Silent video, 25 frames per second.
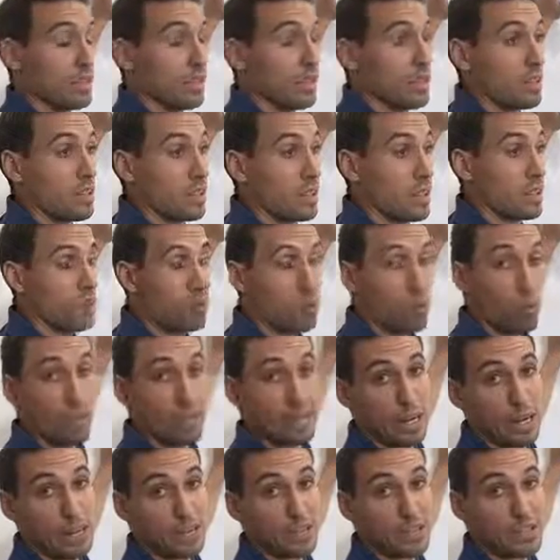like
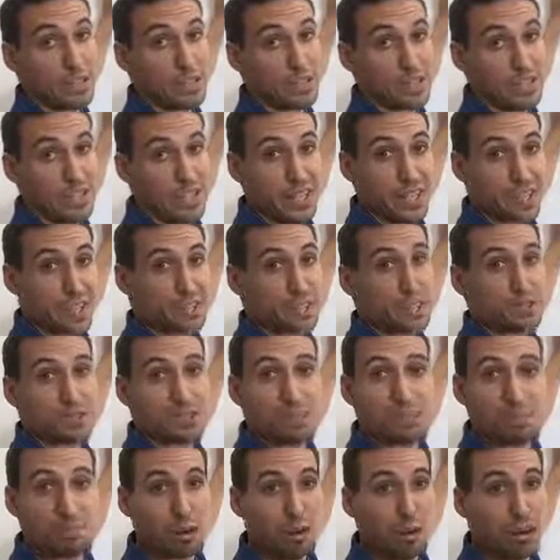workout facility. There's no
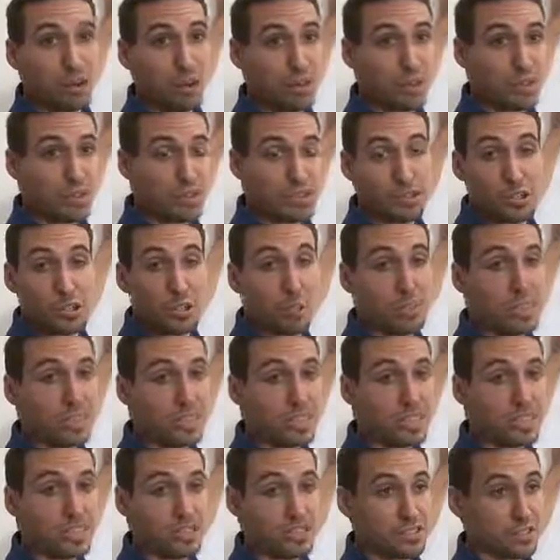spa. There's no
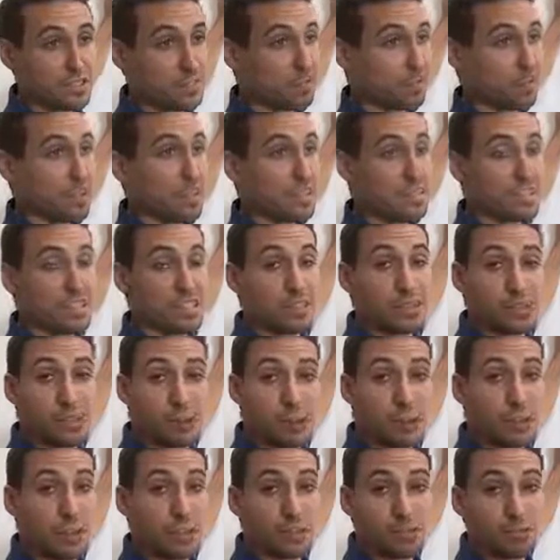amenities. Just a basic
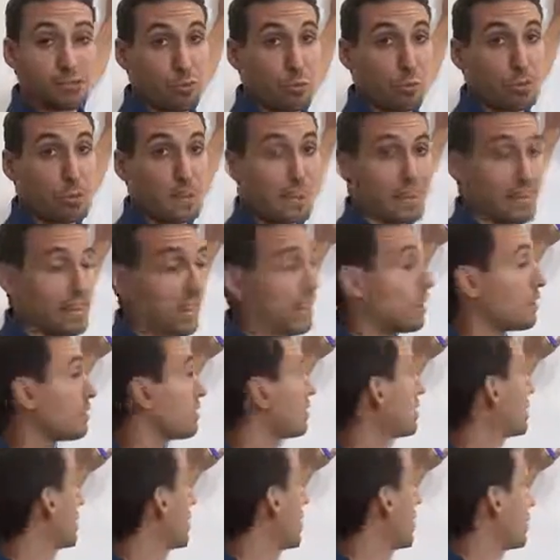1 bedroom, 1 bath
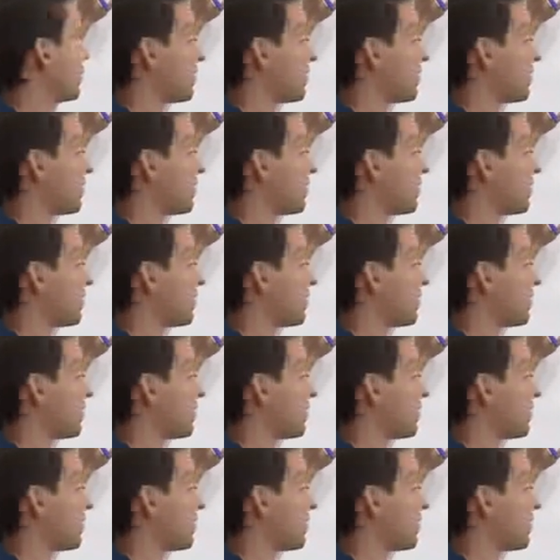house, a